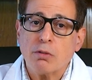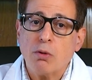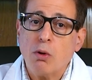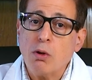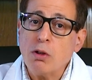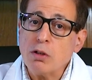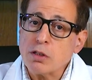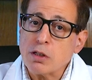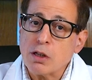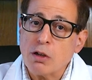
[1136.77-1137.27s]

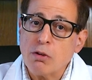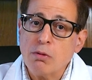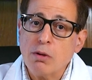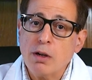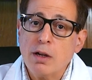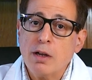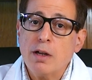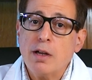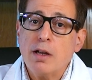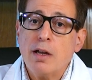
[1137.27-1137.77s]

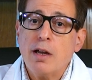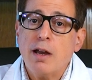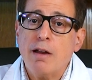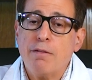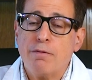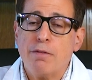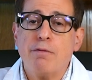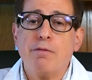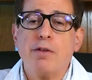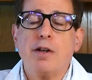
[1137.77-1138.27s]
Also,
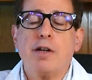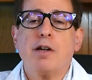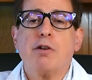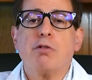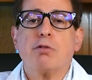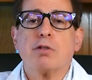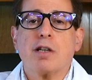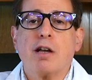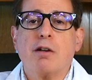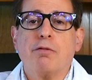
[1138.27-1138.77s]
if the
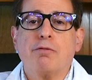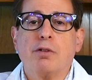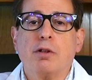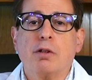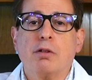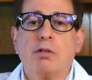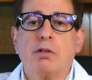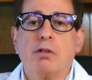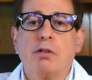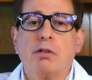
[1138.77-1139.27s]
video is
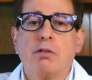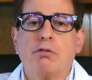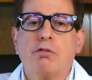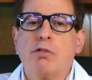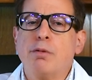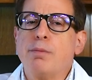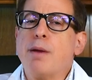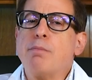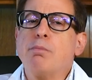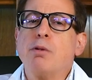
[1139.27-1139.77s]
helpful,
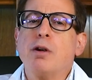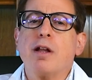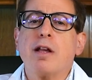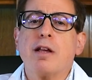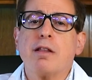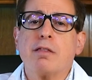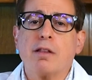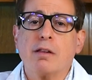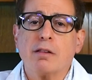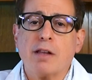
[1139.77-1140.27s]
remember to
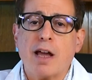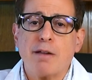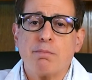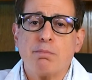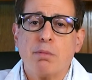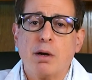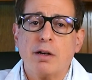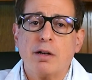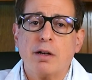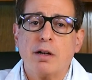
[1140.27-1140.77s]
hit the
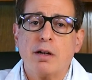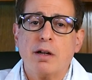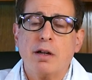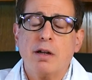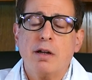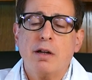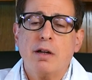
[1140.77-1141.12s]
like button.